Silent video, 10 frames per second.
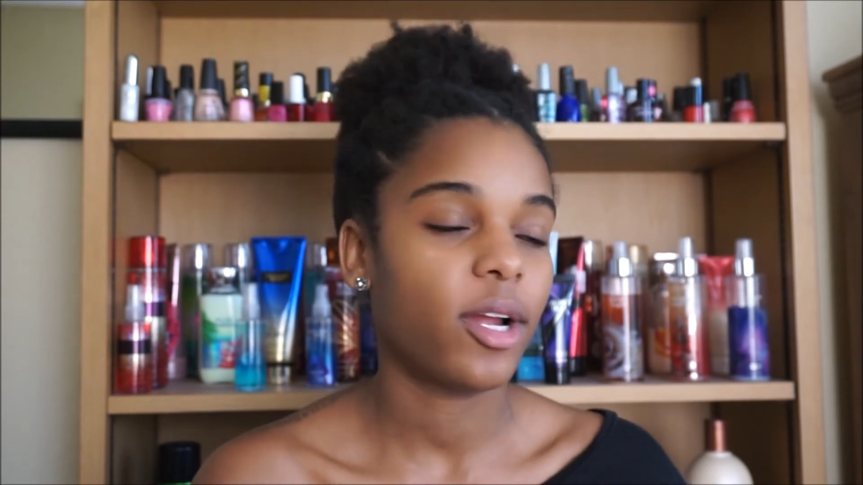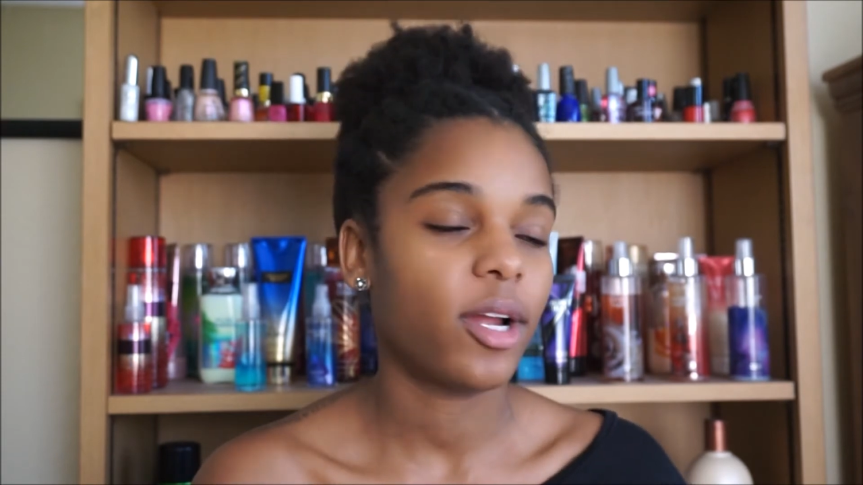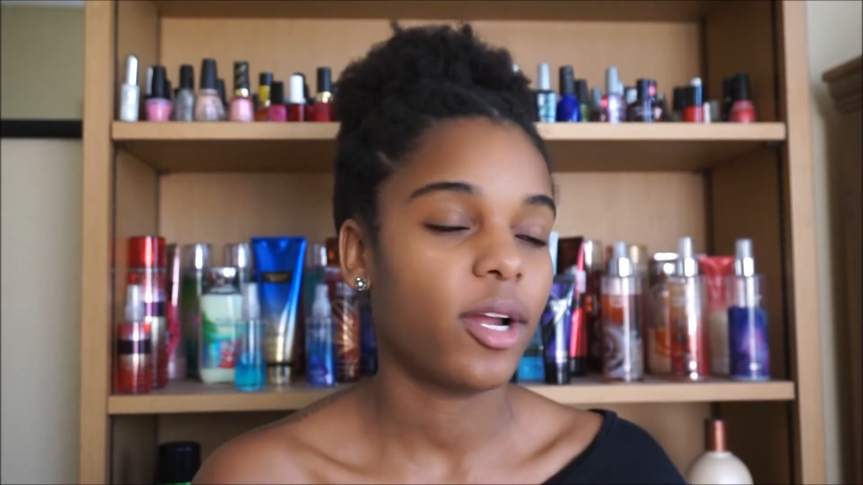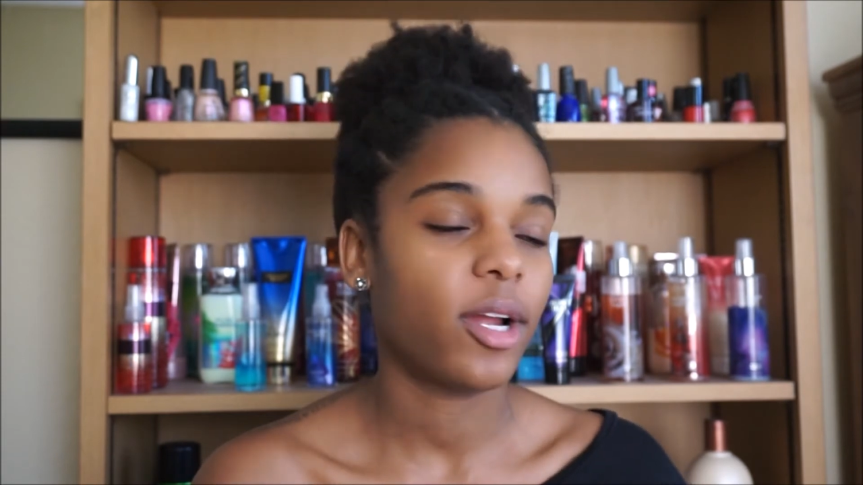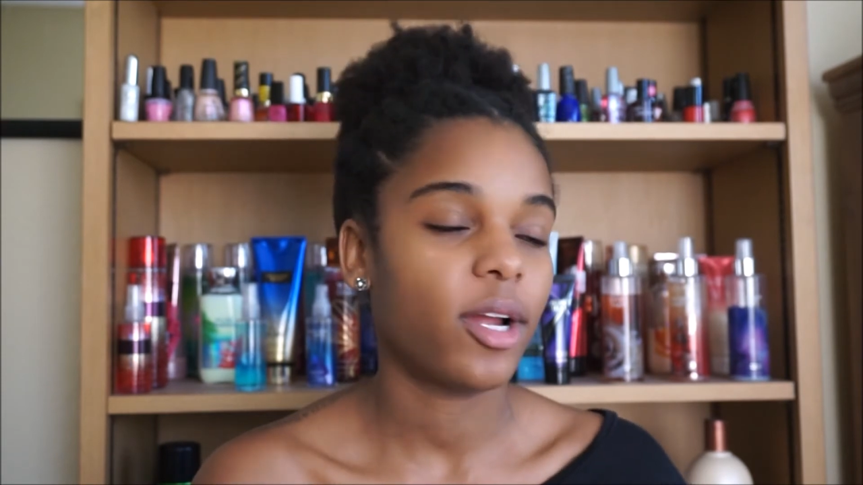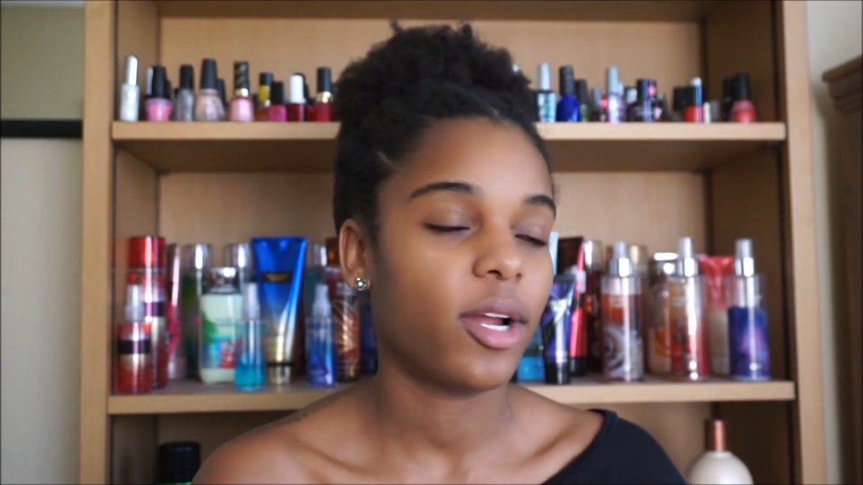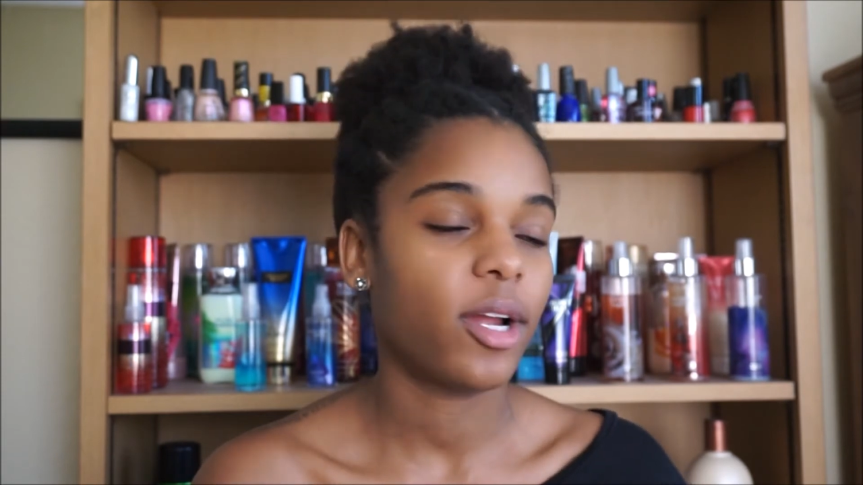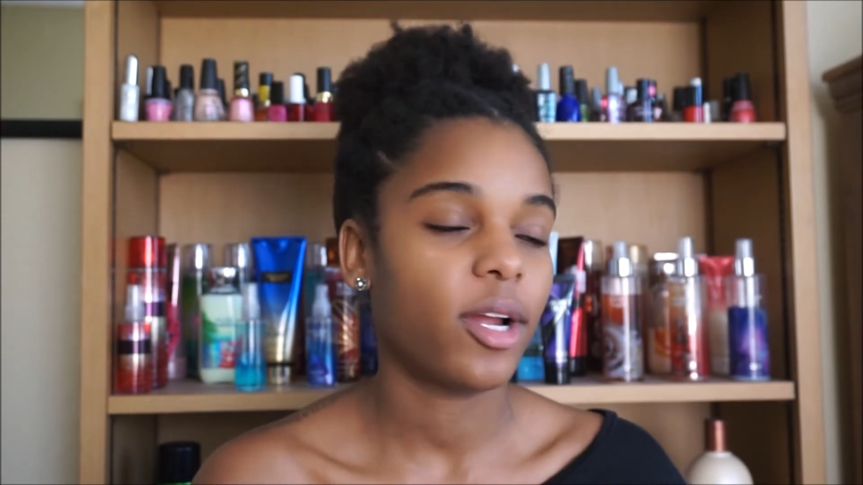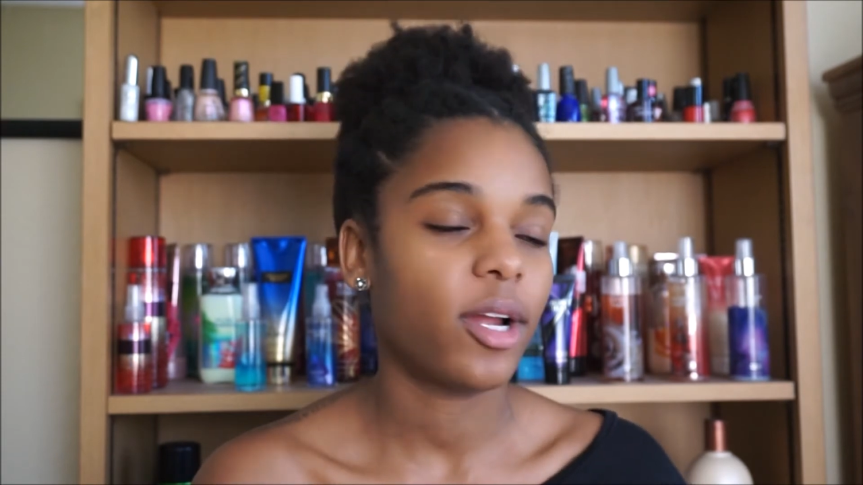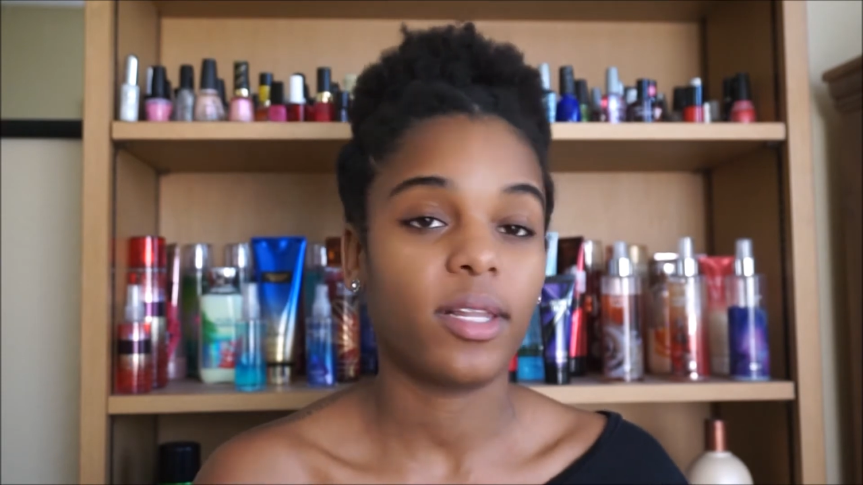know what
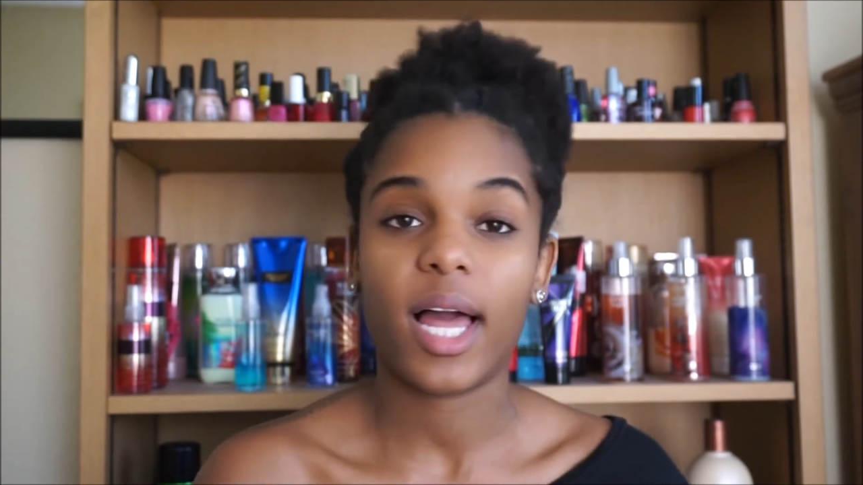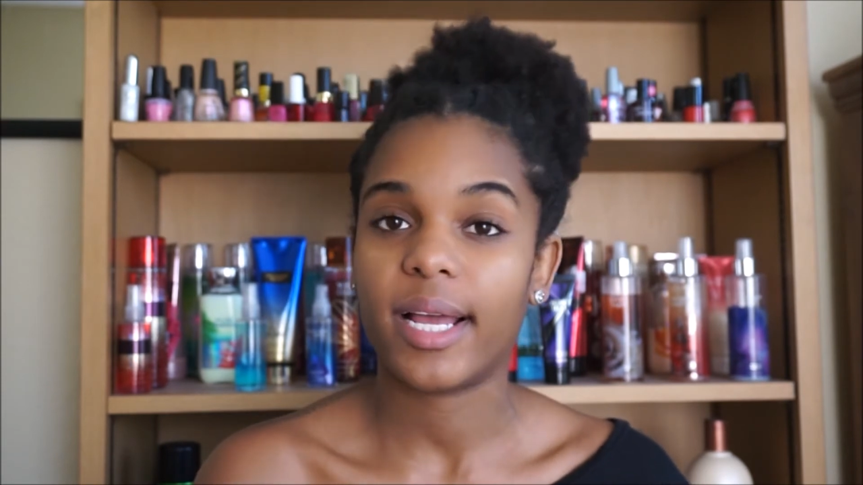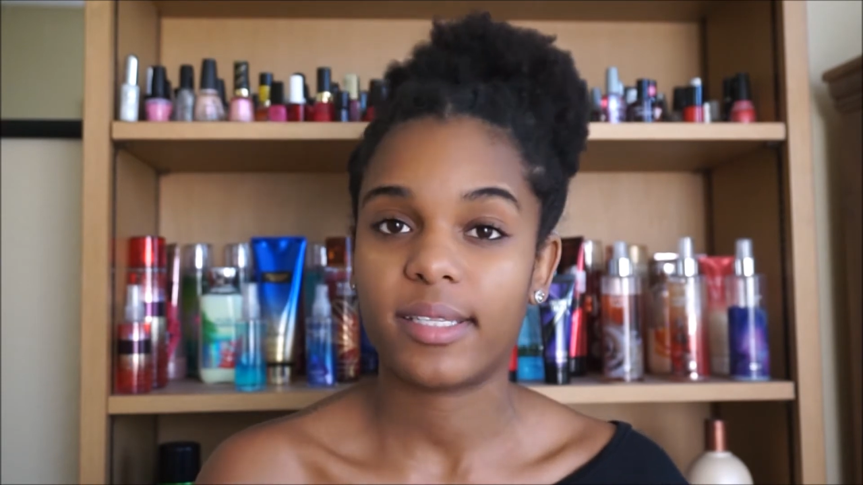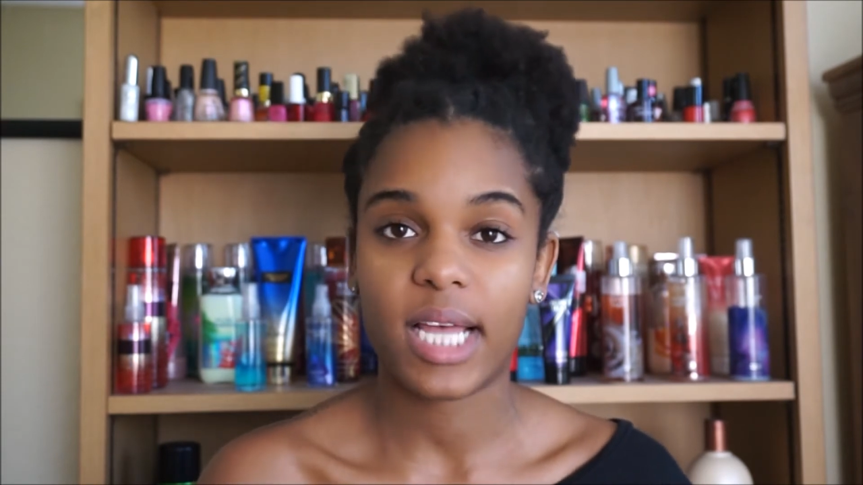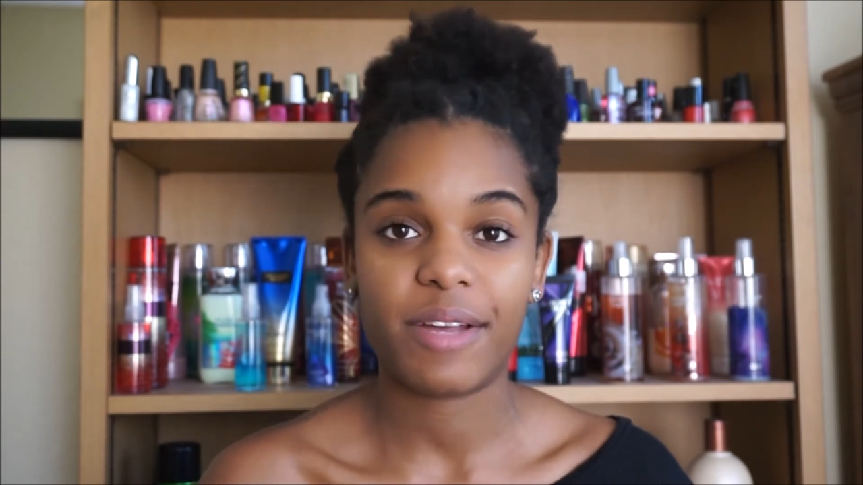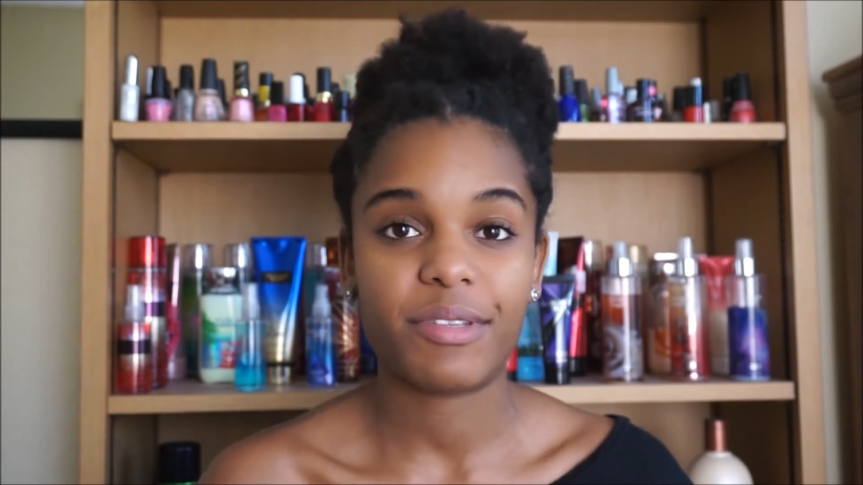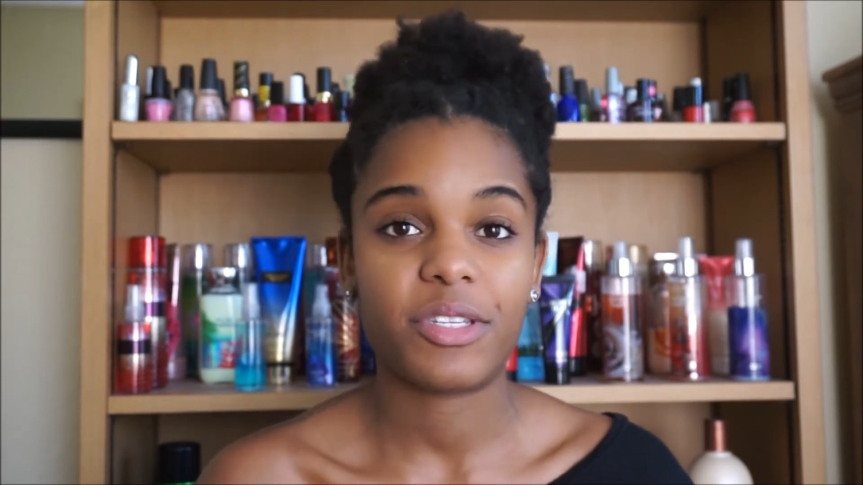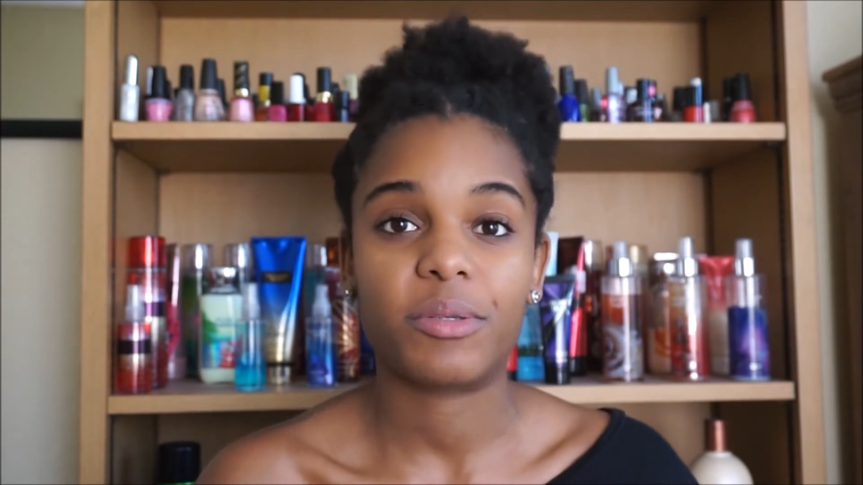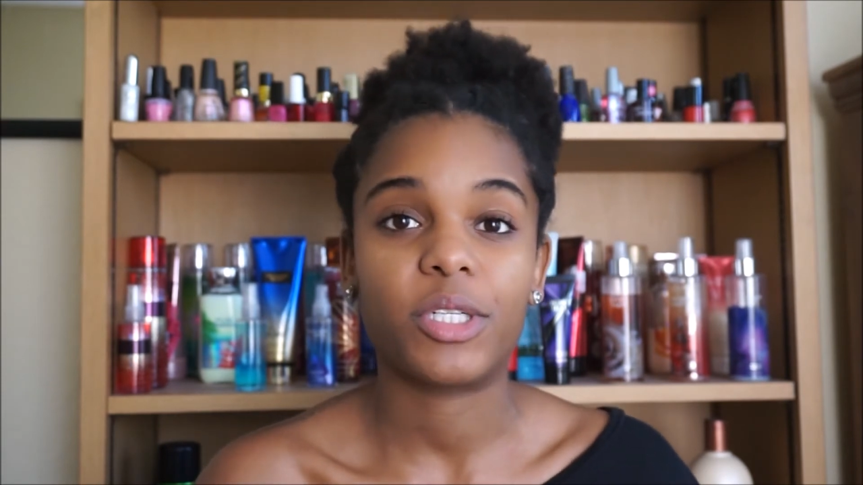your hair likes, obviously,